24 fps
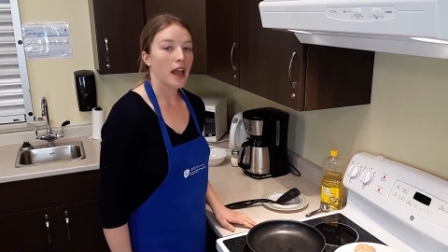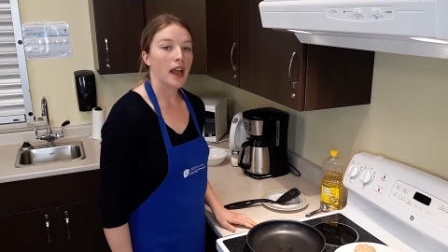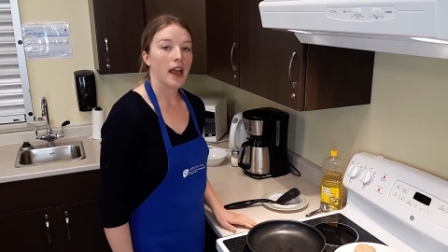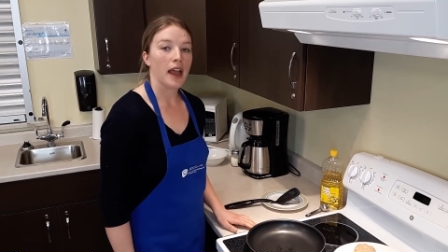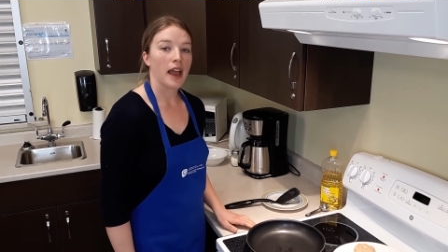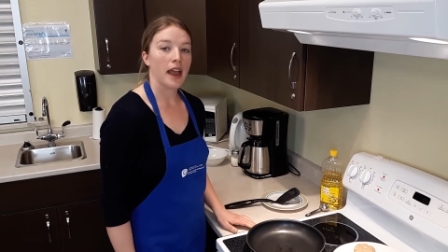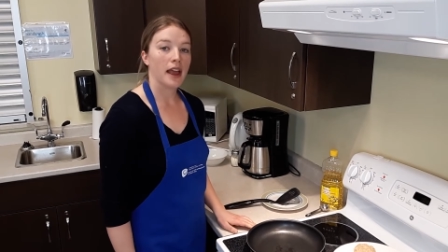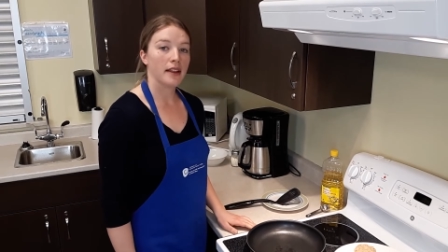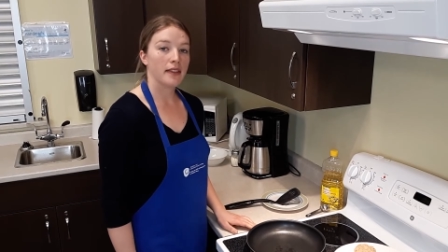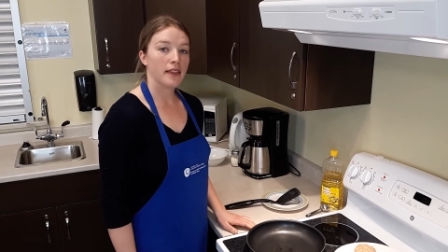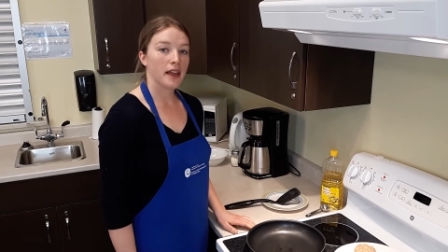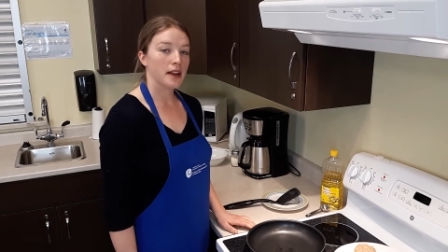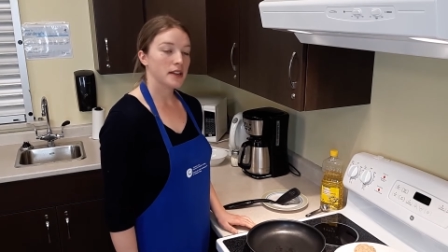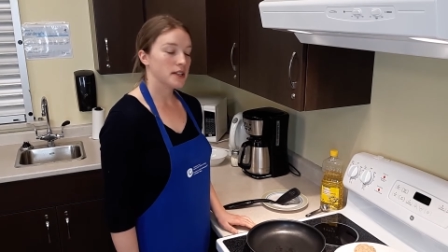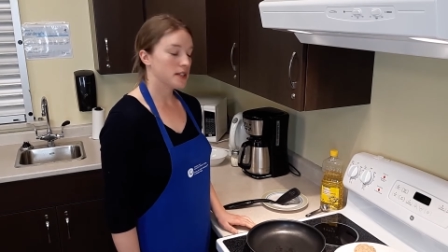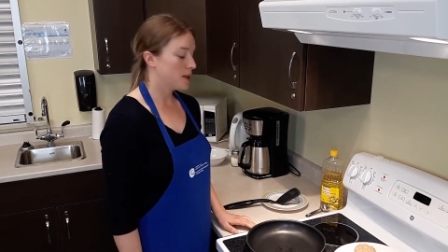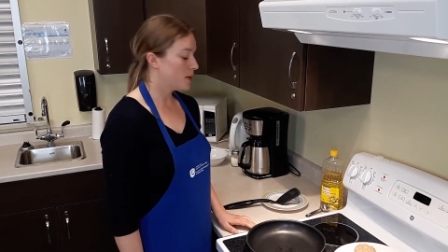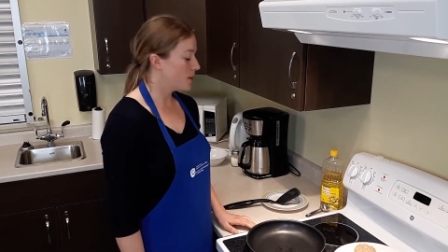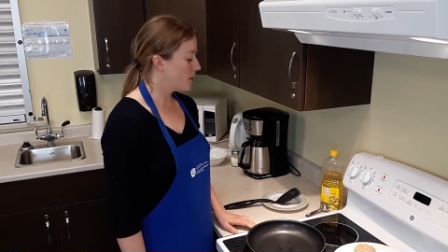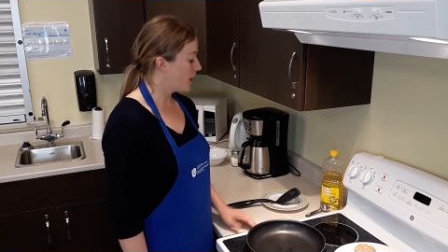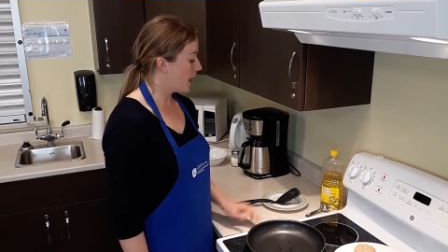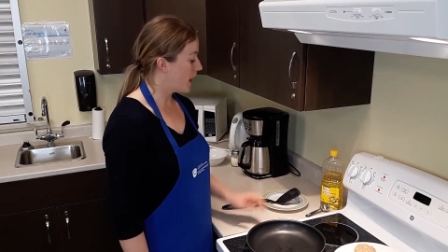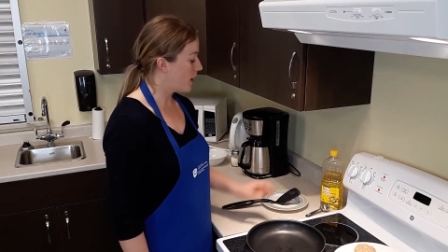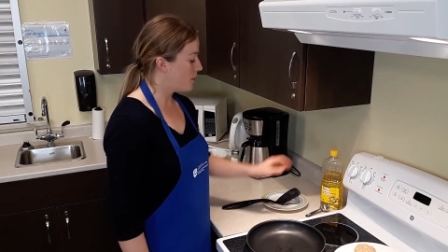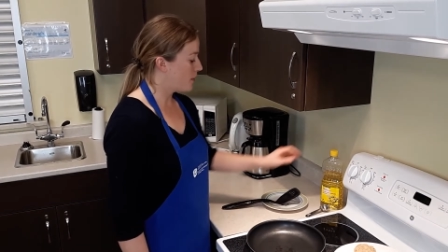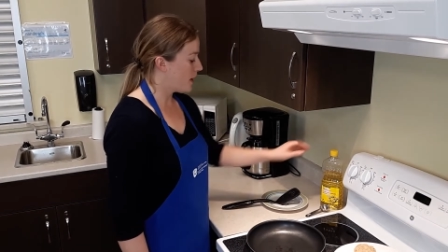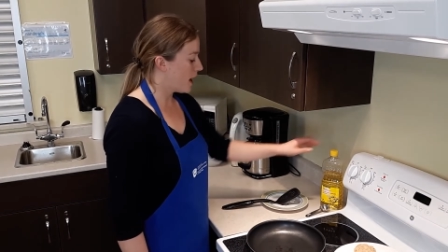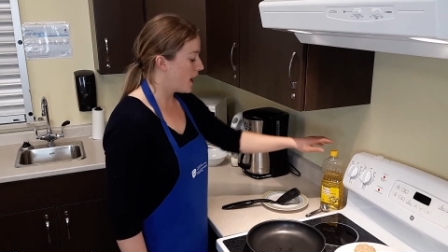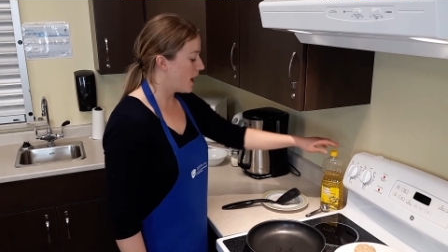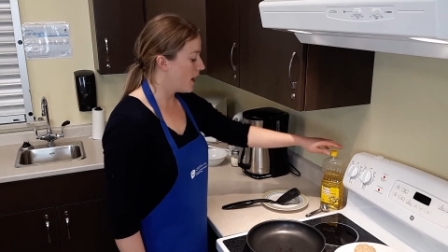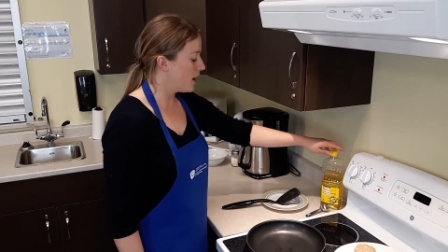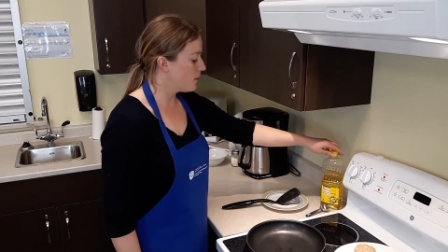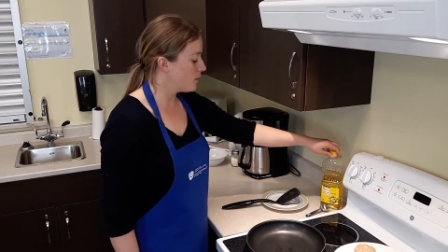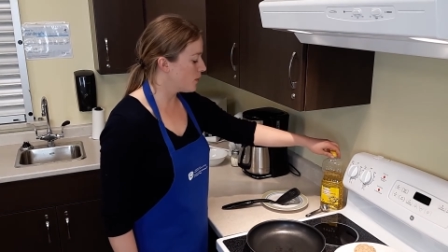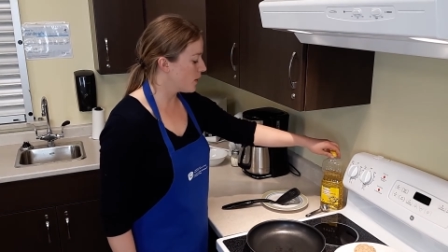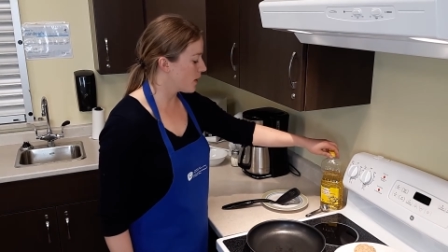And then to that
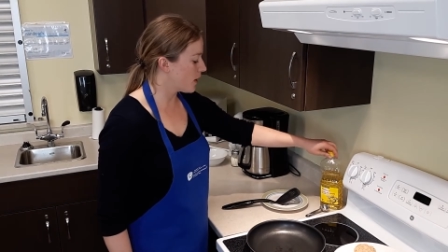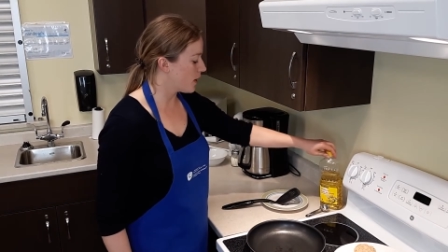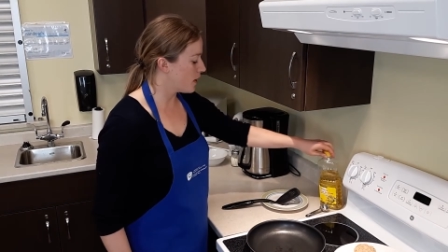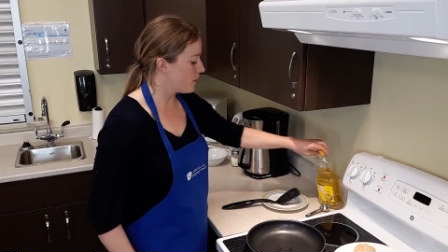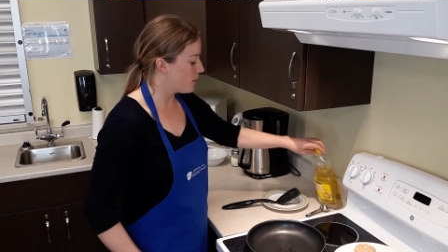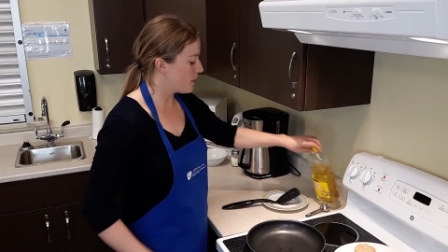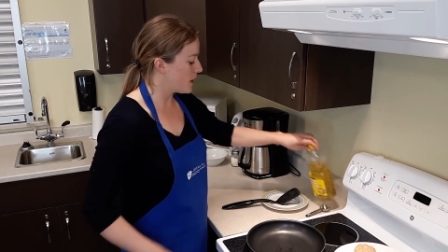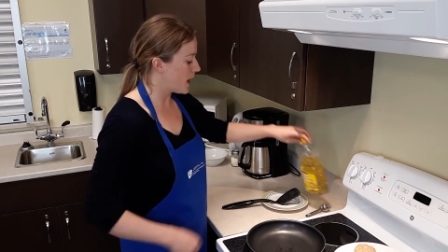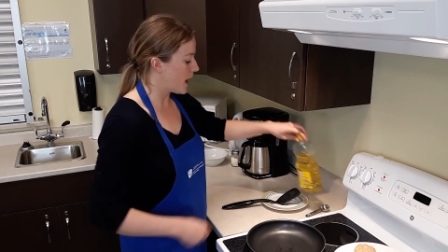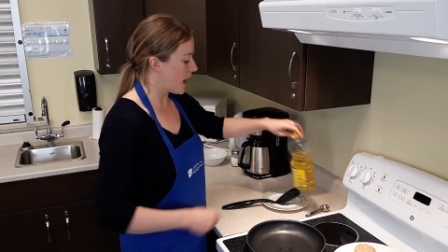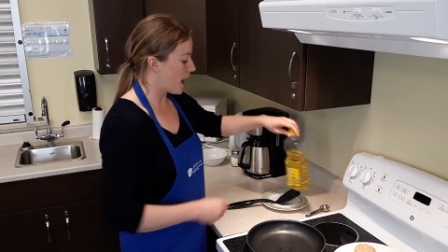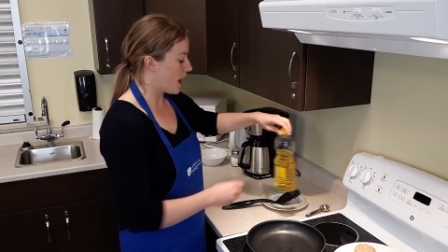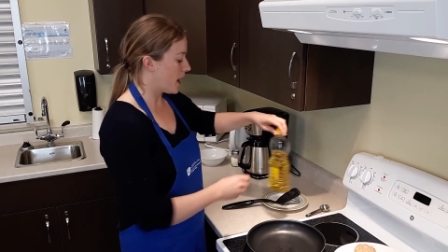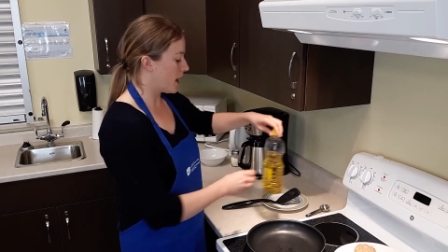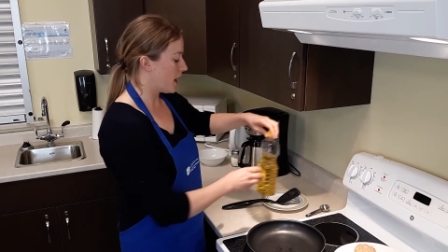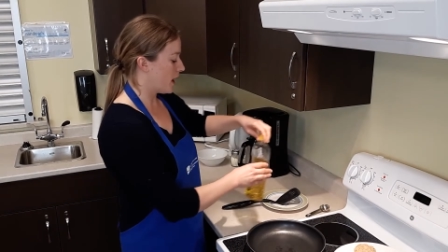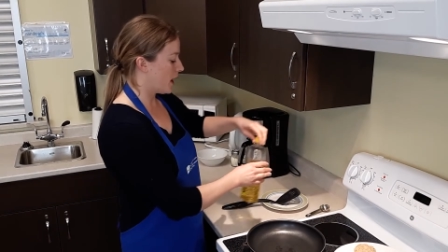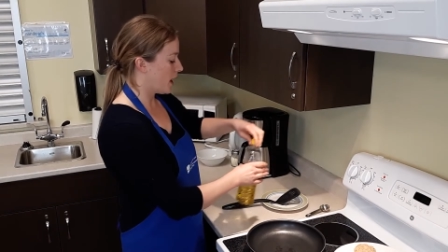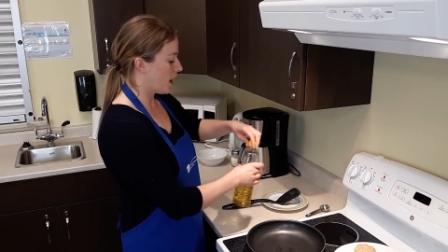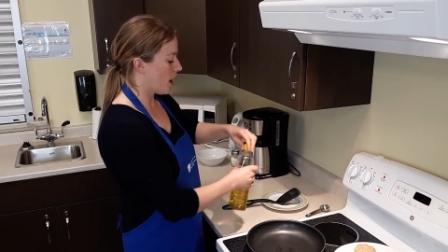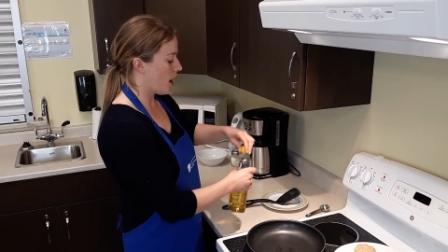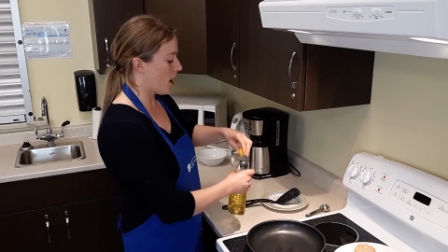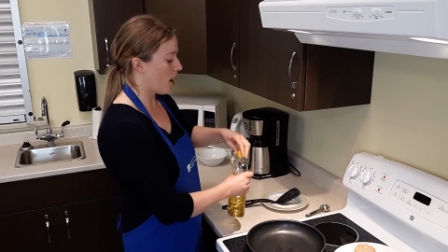pan, we're going to be adding